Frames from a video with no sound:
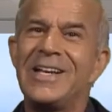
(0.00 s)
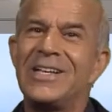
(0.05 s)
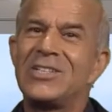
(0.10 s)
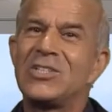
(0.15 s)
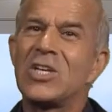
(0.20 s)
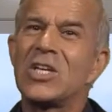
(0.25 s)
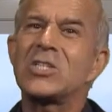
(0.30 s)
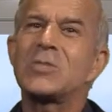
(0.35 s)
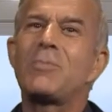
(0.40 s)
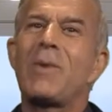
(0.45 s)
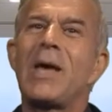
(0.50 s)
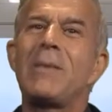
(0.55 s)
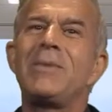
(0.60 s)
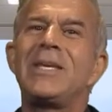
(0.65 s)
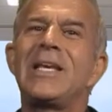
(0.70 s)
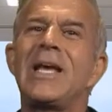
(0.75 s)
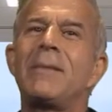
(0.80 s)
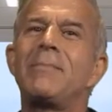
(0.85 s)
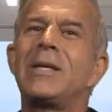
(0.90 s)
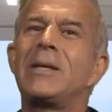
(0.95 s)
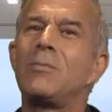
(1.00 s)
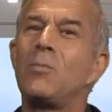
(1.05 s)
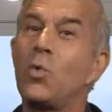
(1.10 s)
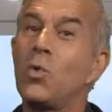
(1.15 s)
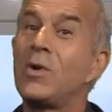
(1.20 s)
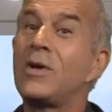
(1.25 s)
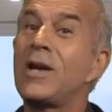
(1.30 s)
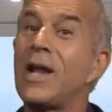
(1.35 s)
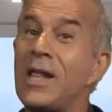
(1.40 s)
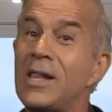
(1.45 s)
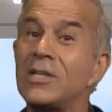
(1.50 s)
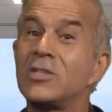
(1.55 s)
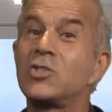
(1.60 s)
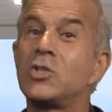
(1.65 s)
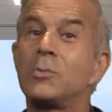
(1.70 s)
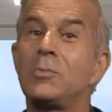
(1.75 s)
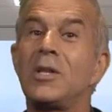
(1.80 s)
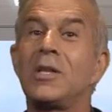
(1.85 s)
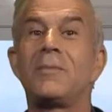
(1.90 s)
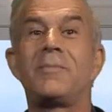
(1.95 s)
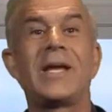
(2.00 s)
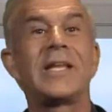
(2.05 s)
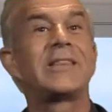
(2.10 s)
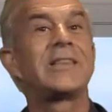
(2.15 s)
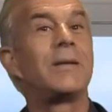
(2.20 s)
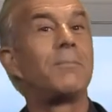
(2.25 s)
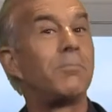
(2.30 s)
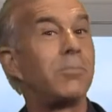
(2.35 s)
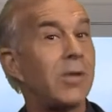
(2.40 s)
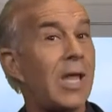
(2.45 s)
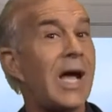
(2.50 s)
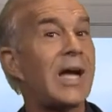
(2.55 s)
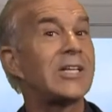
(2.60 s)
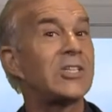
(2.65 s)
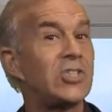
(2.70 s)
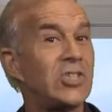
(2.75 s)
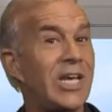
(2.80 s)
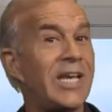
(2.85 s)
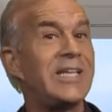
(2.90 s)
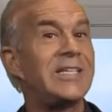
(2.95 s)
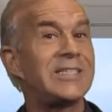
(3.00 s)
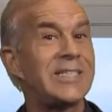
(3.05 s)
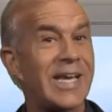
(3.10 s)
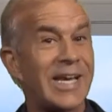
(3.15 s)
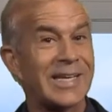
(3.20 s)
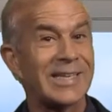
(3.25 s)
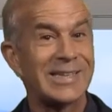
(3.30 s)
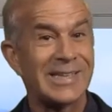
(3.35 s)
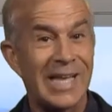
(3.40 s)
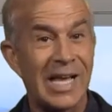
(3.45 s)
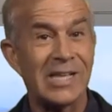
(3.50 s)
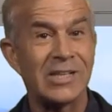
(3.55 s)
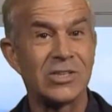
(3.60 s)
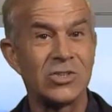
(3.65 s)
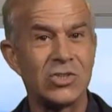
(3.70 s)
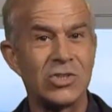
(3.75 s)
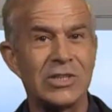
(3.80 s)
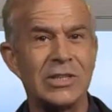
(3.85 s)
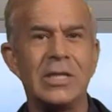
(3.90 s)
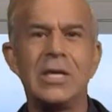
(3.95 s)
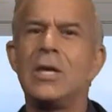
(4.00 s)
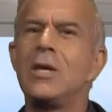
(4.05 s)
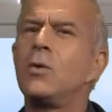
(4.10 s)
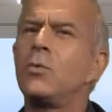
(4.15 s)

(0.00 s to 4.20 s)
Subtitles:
Just by becoming more knowledgeable about the blockchain technology,